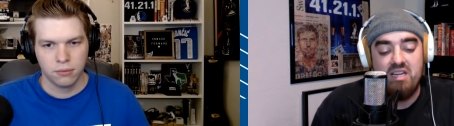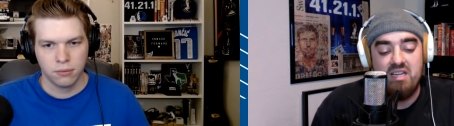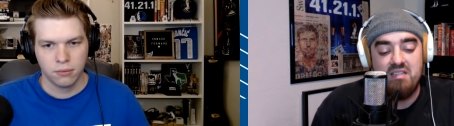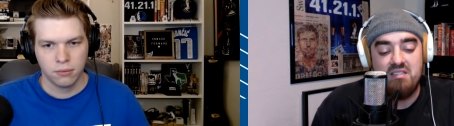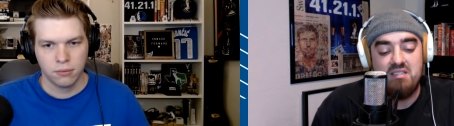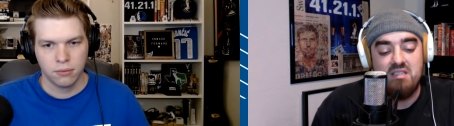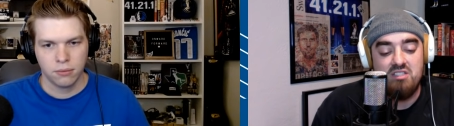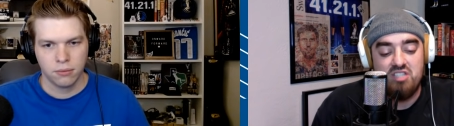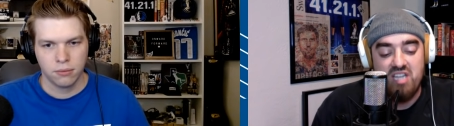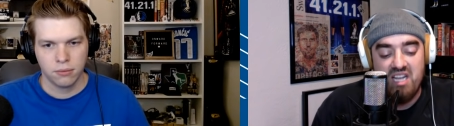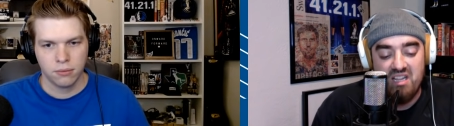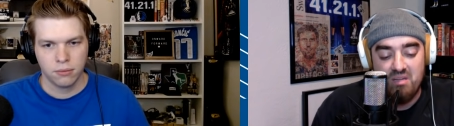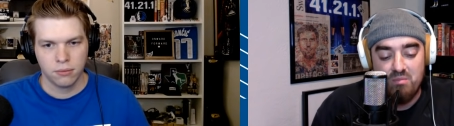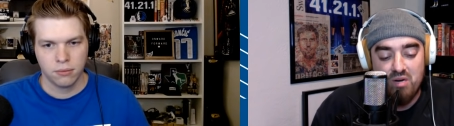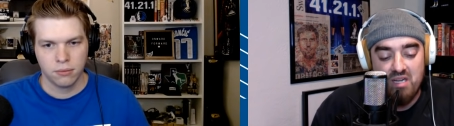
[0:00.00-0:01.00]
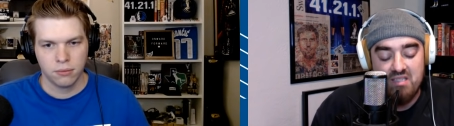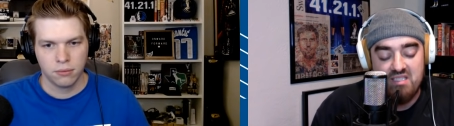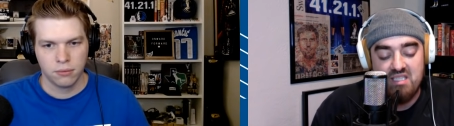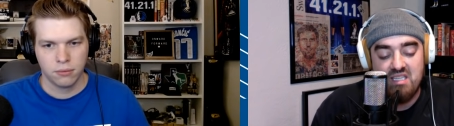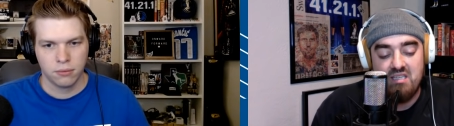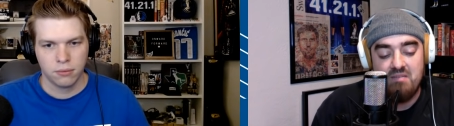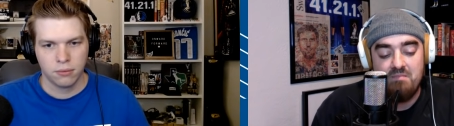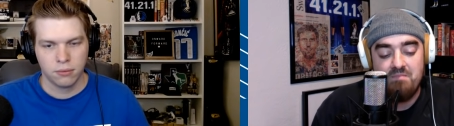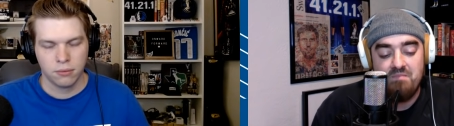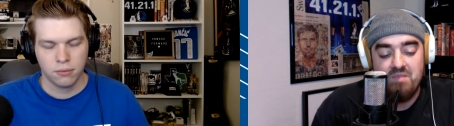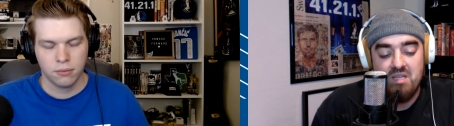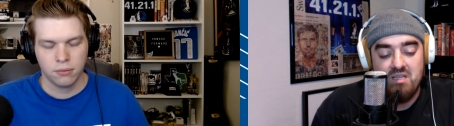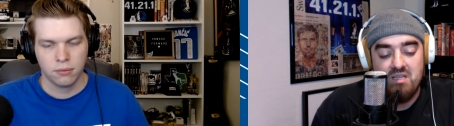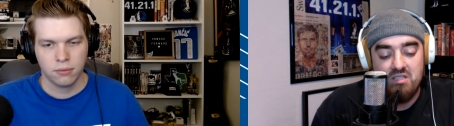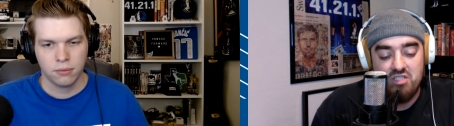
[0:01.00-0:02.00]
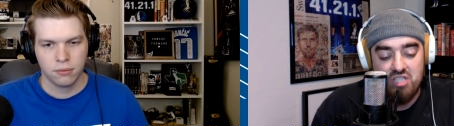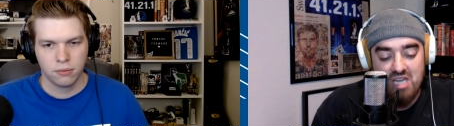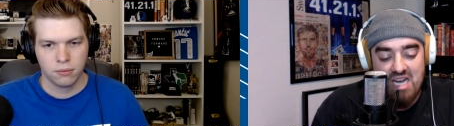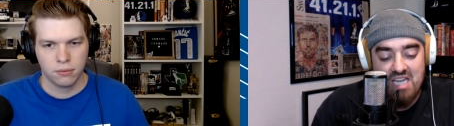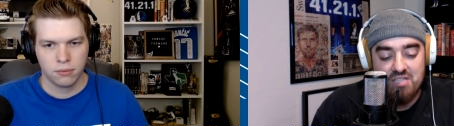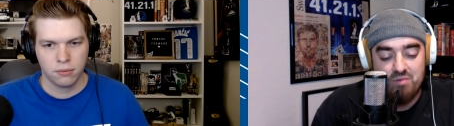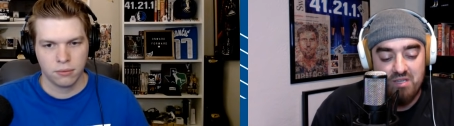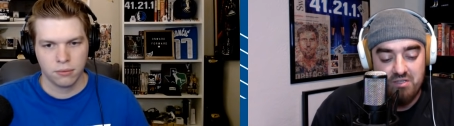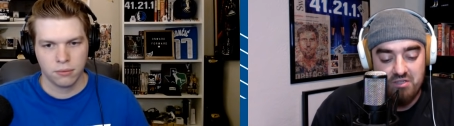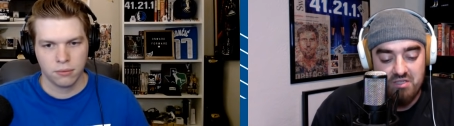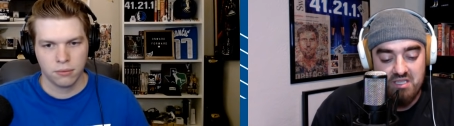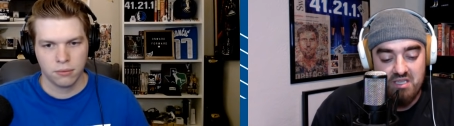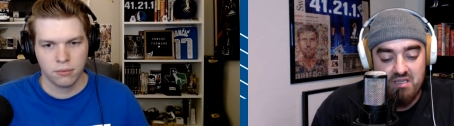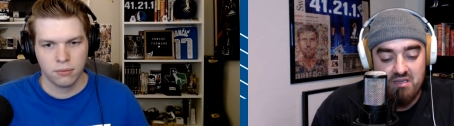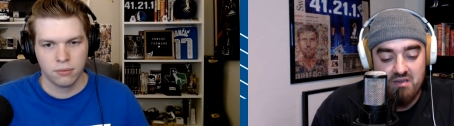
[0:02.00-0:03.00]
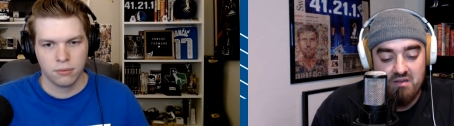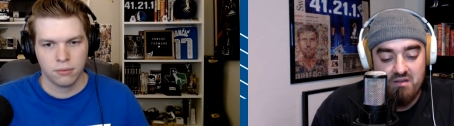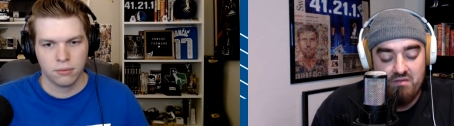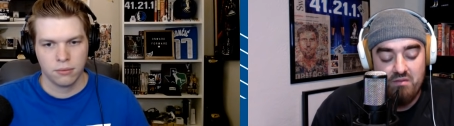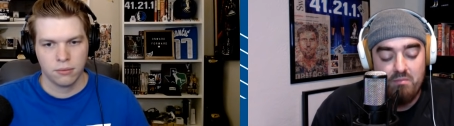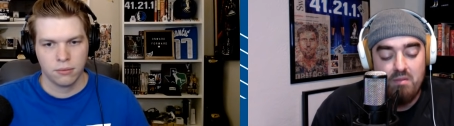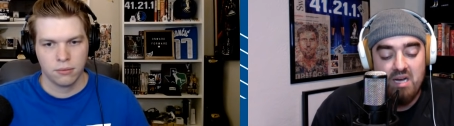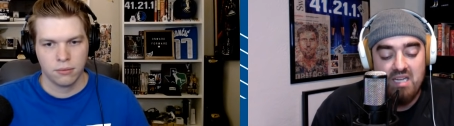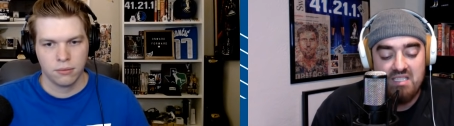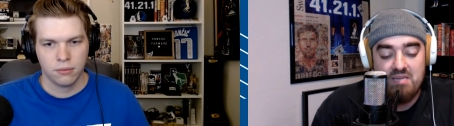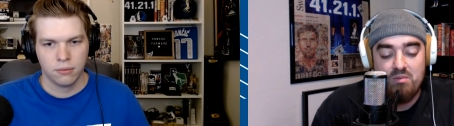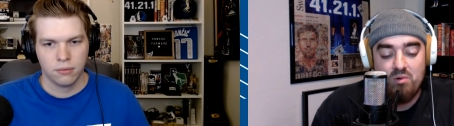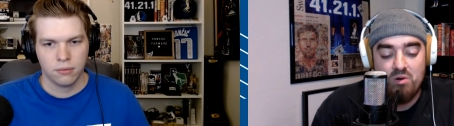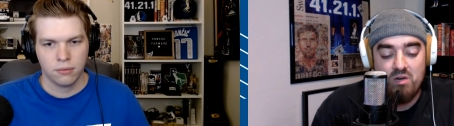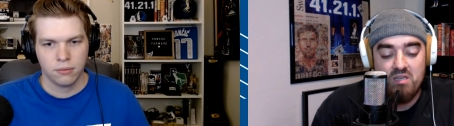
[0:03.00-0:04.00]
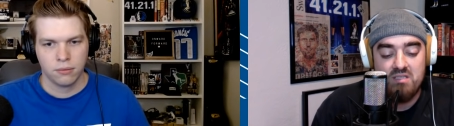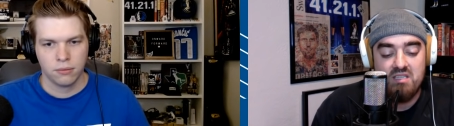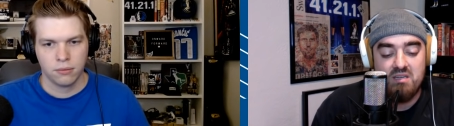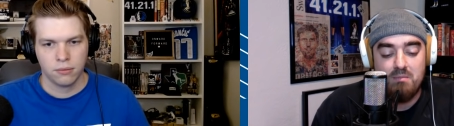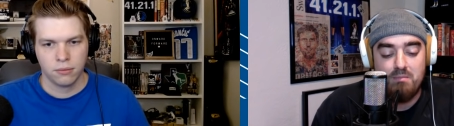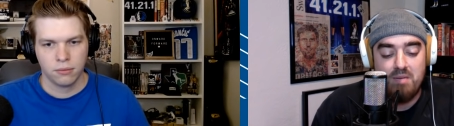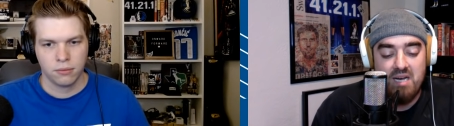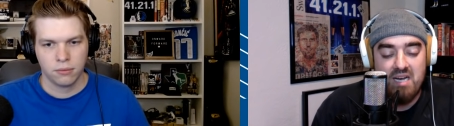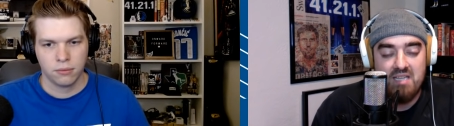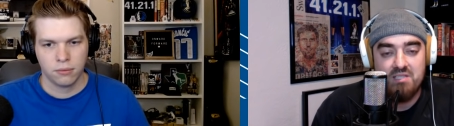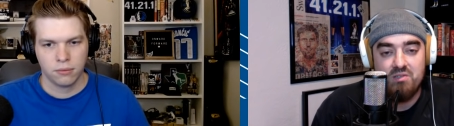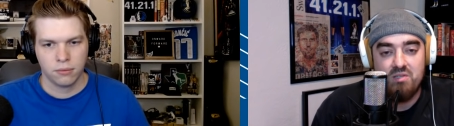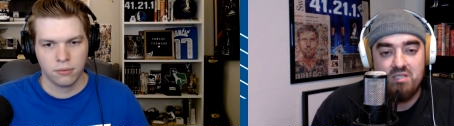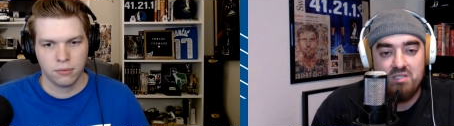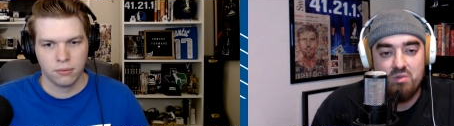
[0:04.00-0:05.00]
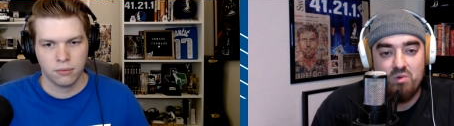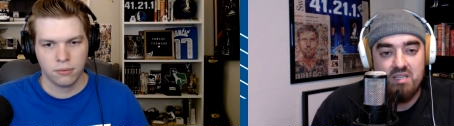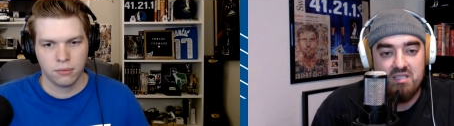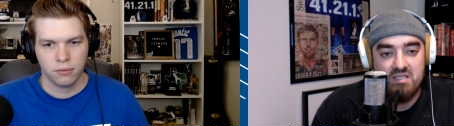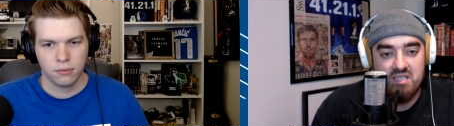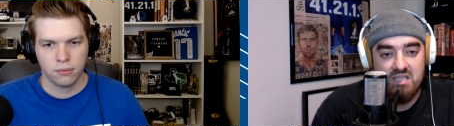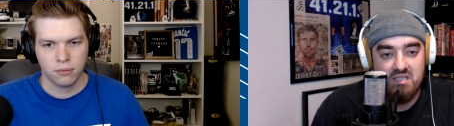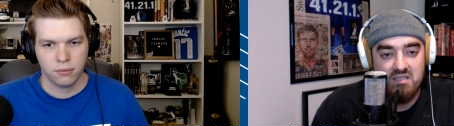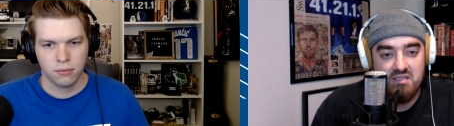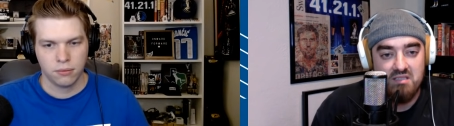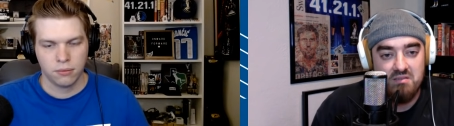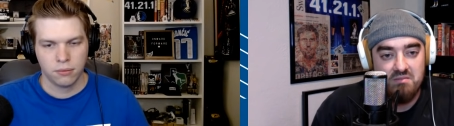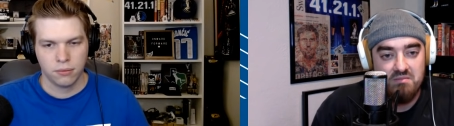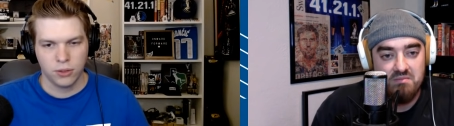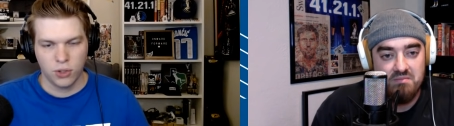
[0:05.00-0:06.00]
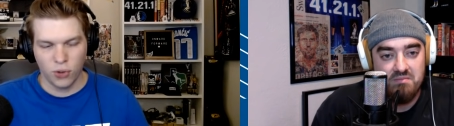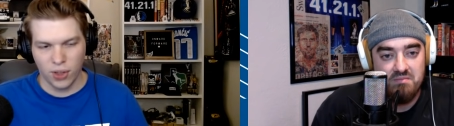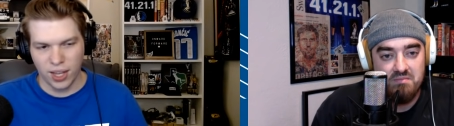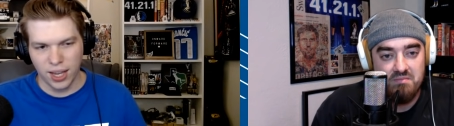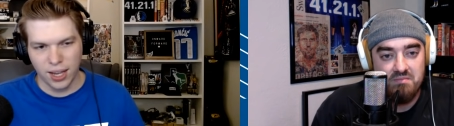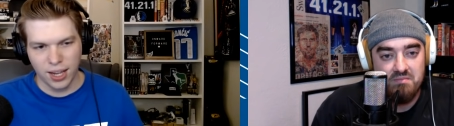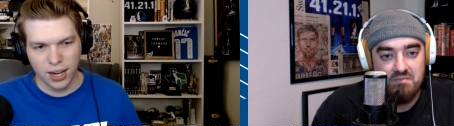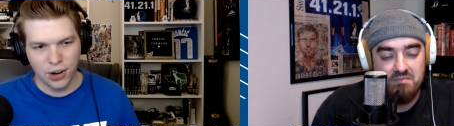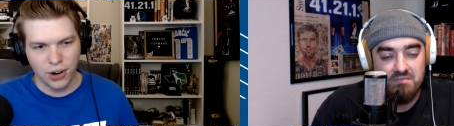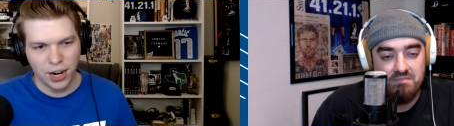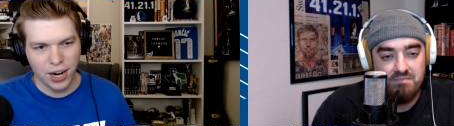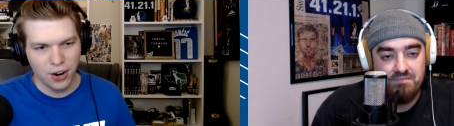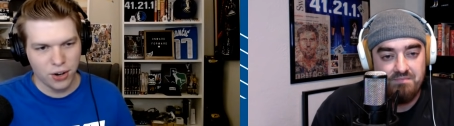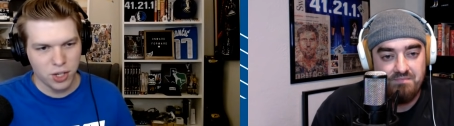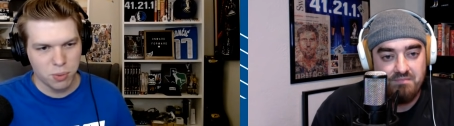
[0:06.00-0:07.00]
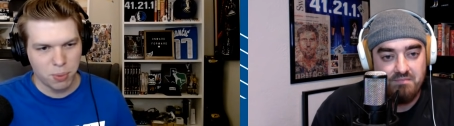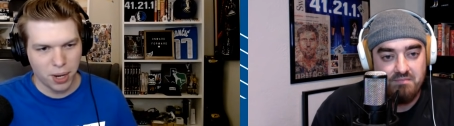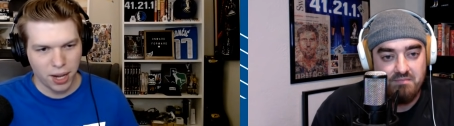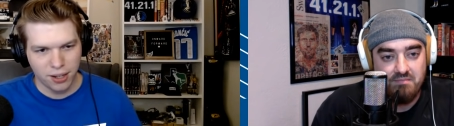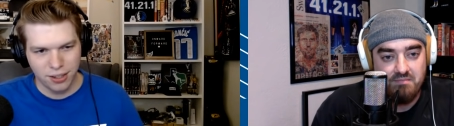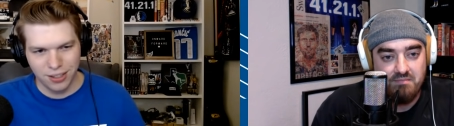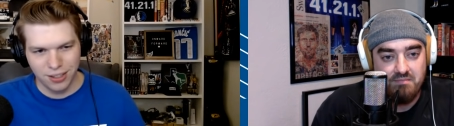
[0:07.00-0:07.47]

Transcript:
Speaker 1: is Jalen Brunson, Josh Richardson for Monte Morris, Campazzo, and 26.
Speaker 2: So they get Gary Harris back.